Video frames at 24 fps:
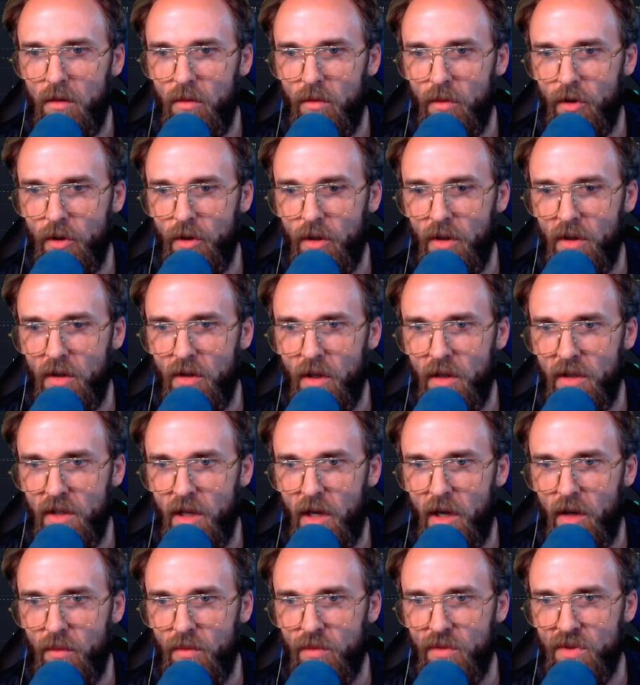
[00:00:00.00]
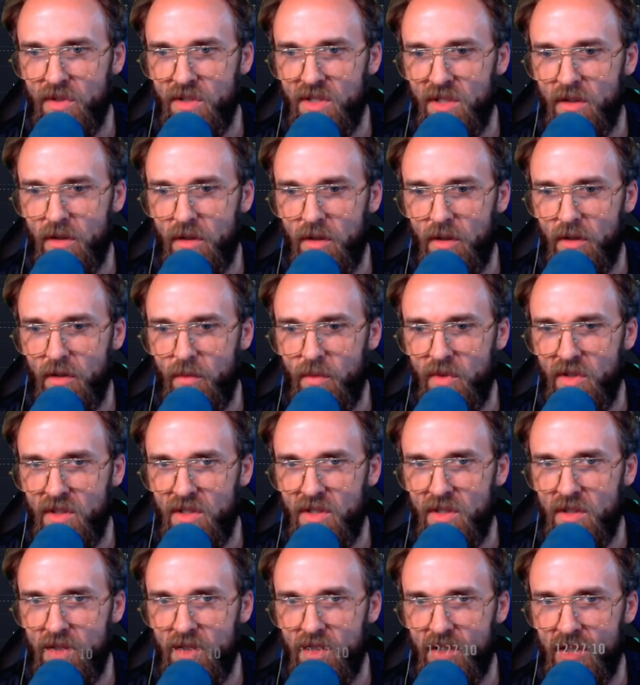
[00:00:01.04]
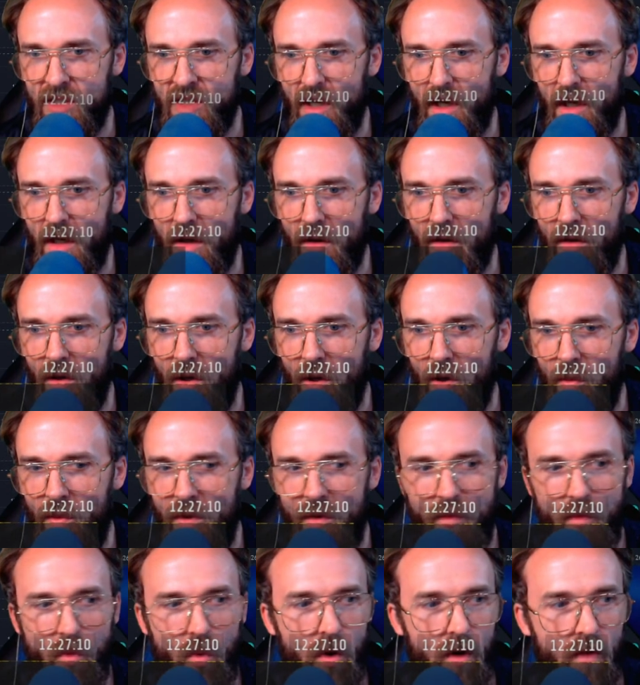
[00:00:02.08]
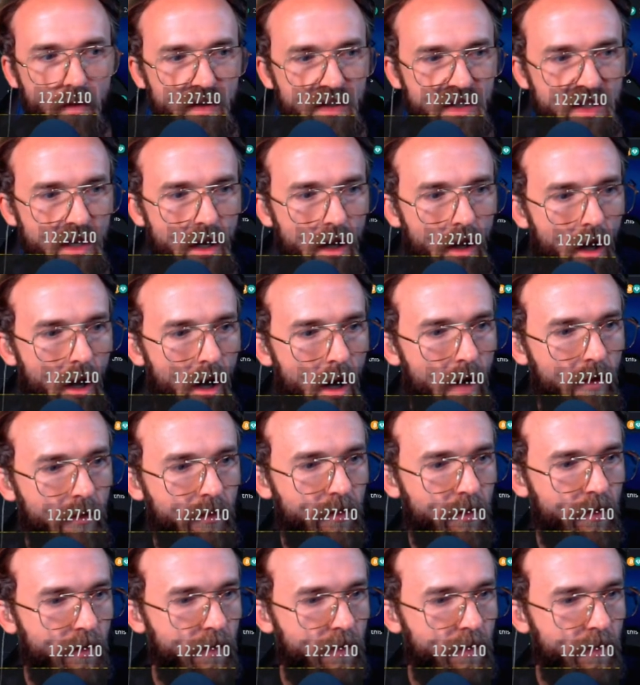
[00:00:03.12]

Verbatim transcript: We could, yeah, we just could be just seeing a little bit more of a sell-off.